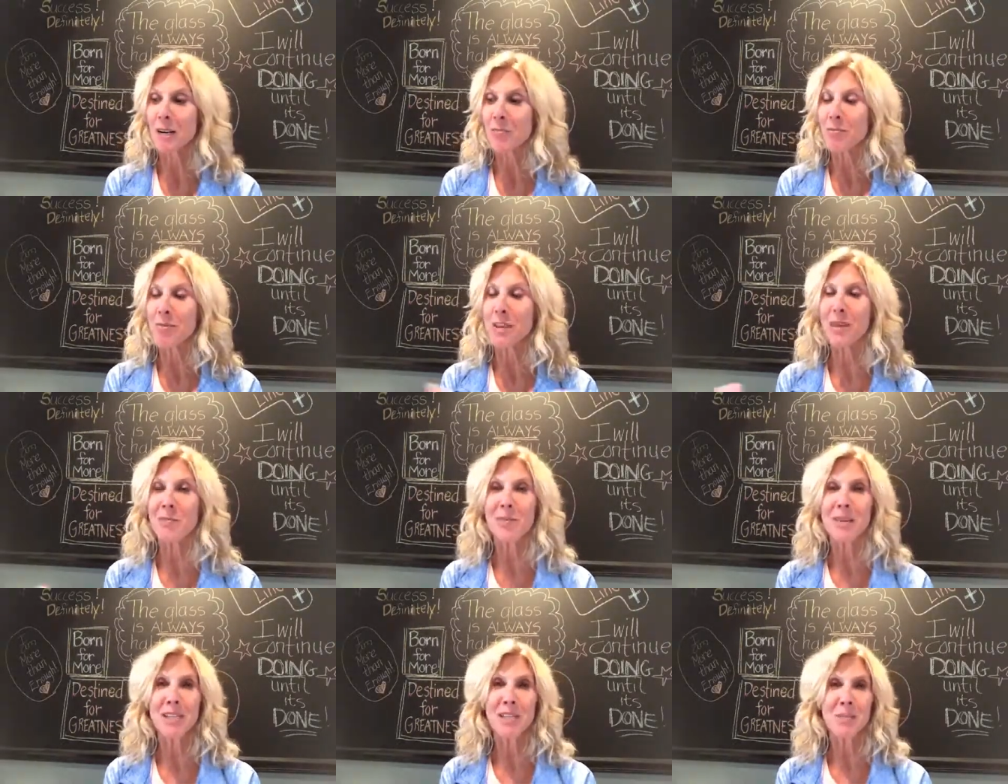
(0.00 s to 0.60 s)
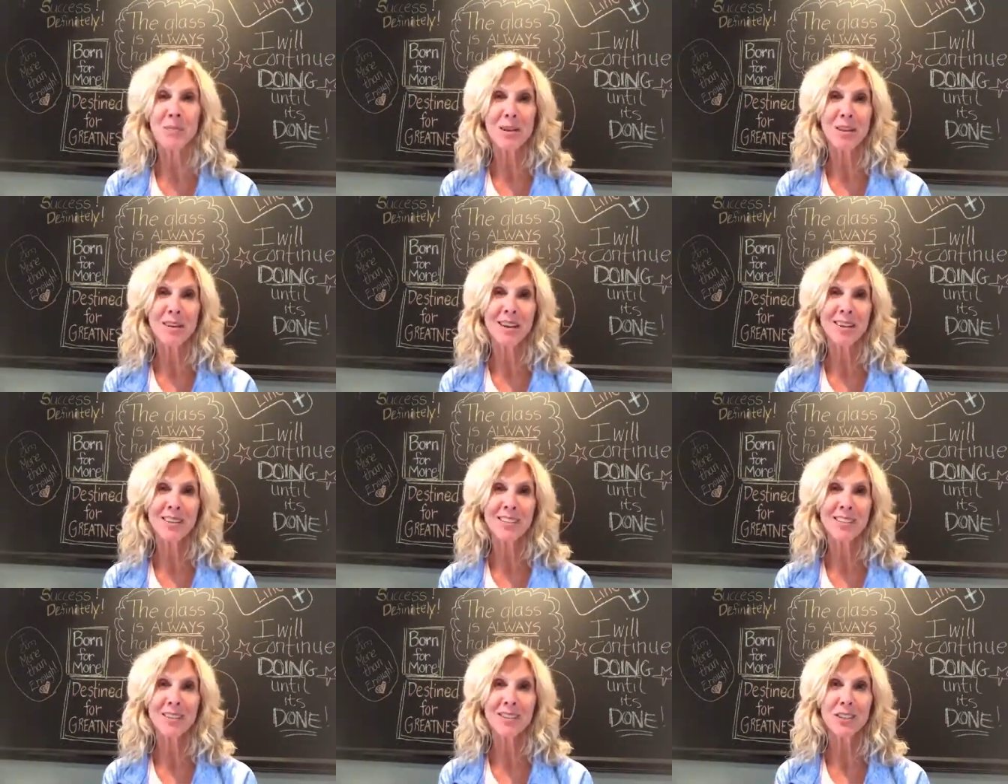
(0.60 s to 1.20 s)
Maybe it's
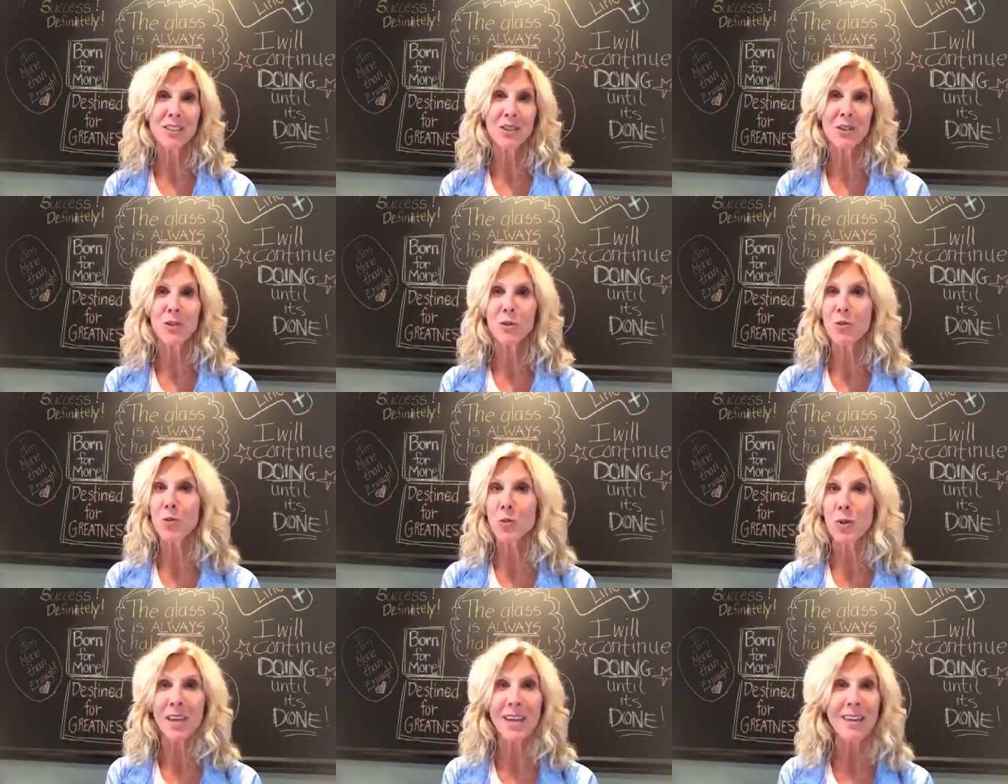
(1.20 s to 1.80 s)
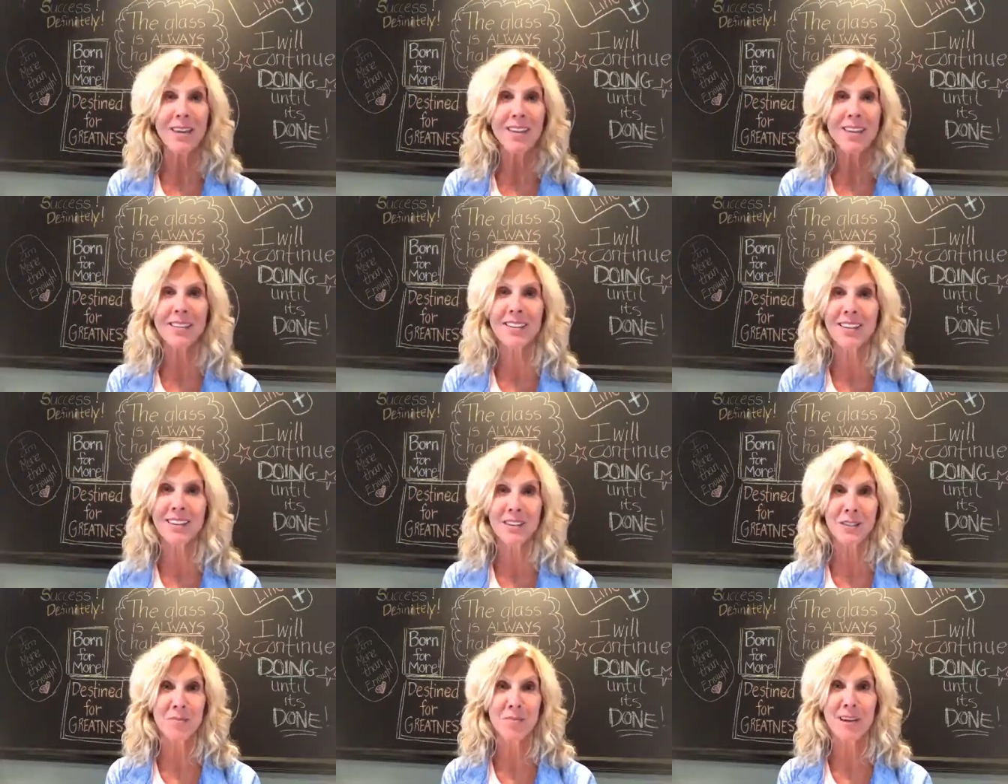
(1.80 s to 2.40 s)
because it's a new week,
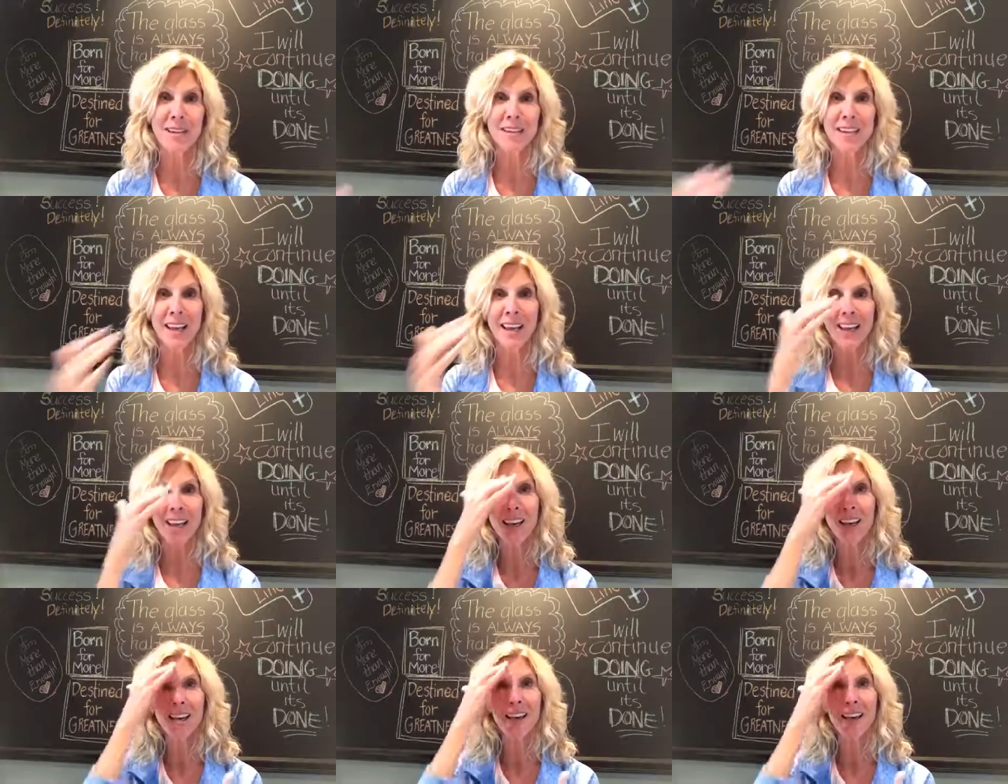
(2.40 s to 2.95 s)
it's Monday,